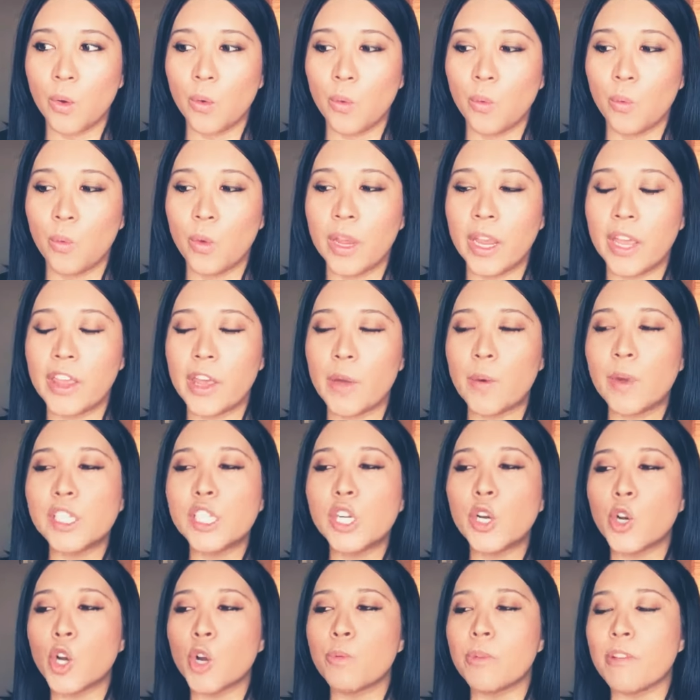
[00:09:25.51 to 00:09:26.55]
we there was
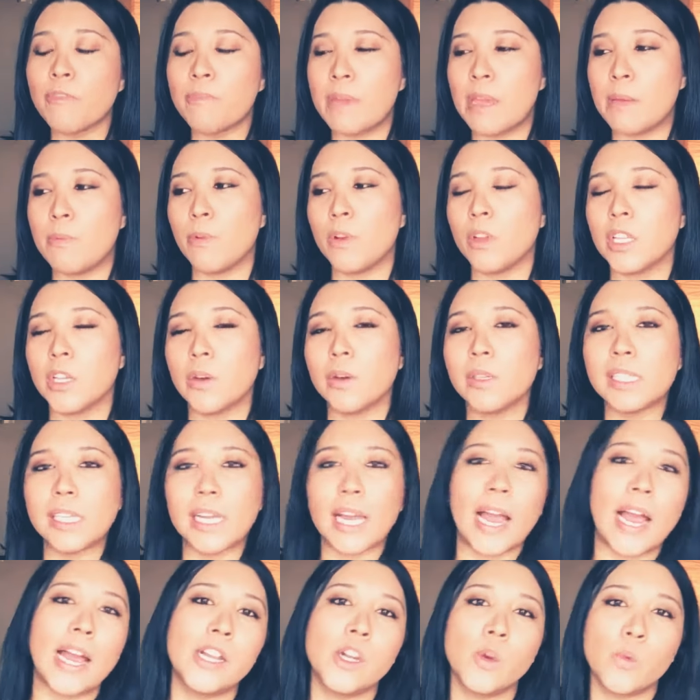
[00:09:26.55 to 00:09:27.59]
a group of people and there was a
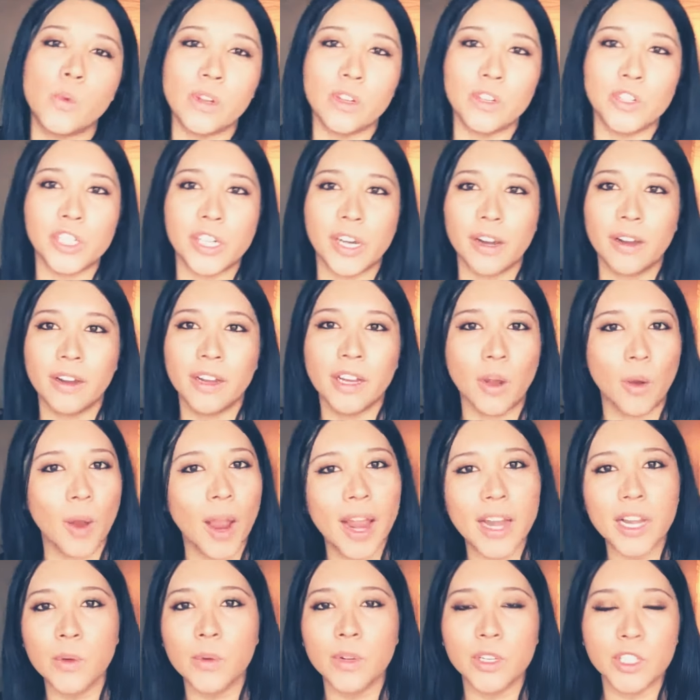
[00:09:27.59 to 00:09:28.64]
guy in a wheelchair. You know,
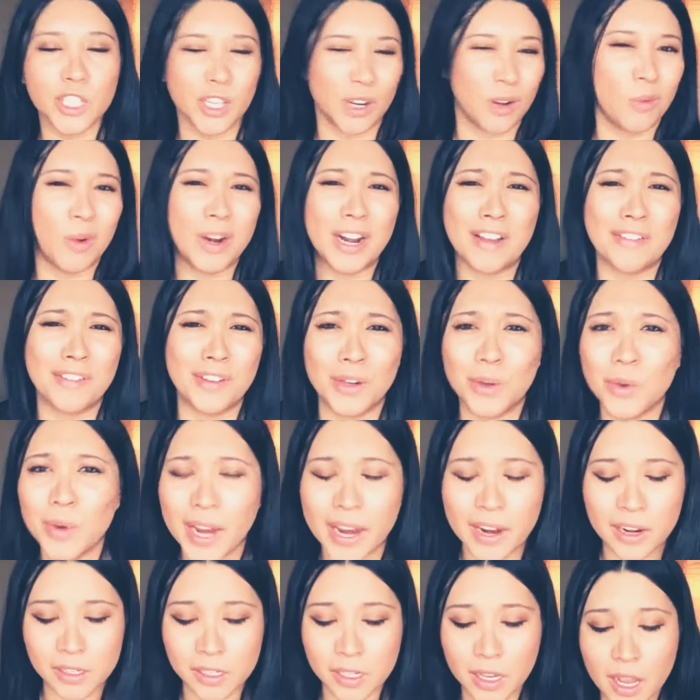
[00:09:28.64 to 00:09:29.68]
guy in a wheelchair, whatever, who
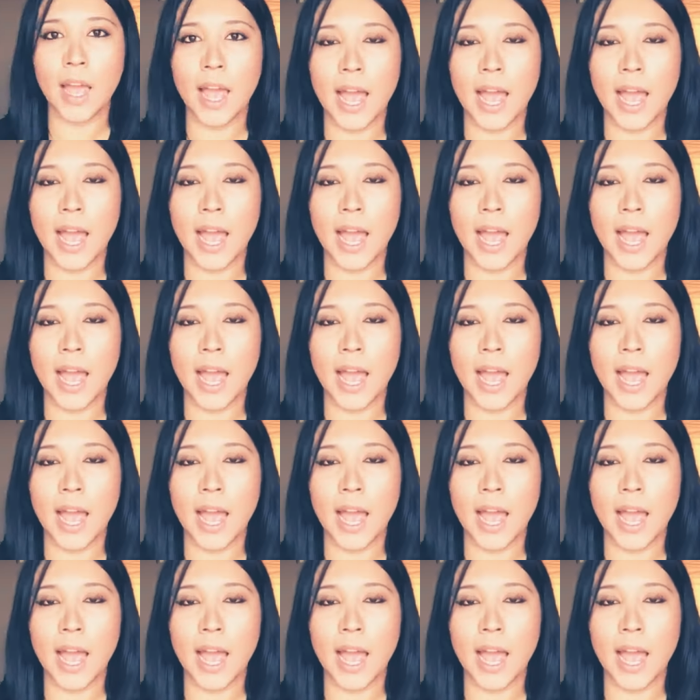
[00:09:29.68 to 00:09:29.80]
cares?